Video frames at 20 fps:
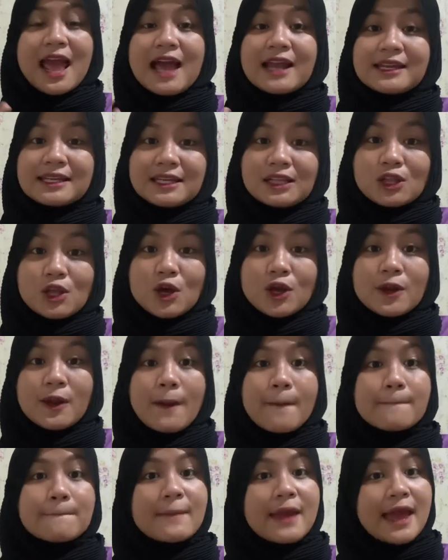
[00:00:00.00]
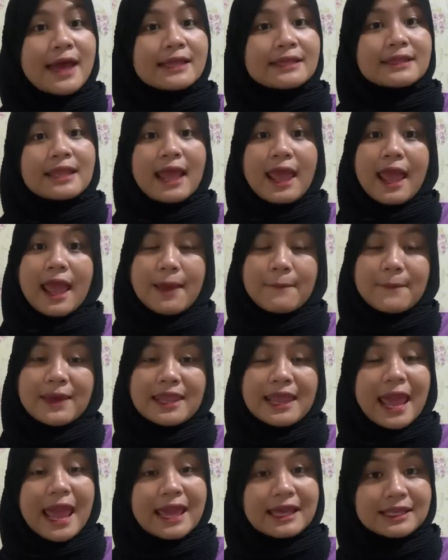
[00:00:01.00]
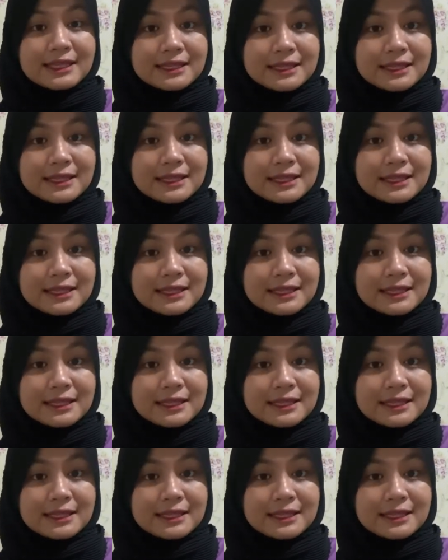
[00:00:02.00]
nylon, Band-Aid,